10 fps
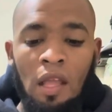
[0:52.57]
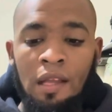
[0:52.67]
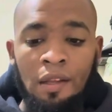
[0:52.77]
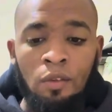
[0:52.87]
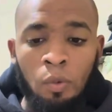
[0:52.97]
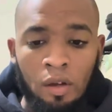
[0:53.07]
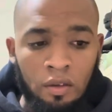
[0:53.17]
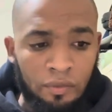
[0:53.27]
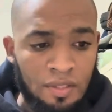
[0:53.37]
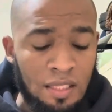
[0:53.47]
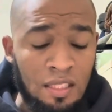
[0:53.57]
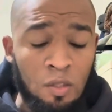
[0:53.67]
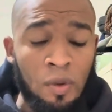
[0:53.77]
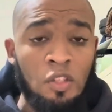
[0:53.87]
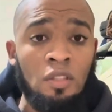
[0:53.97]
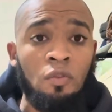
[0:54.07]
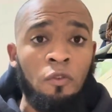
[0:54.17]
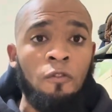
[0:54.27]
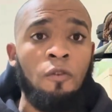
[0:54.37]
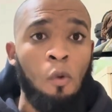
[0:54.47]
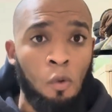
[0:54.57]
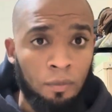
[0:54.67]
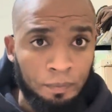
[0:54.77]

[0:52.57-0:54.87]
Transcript: grade 12. This is question 4,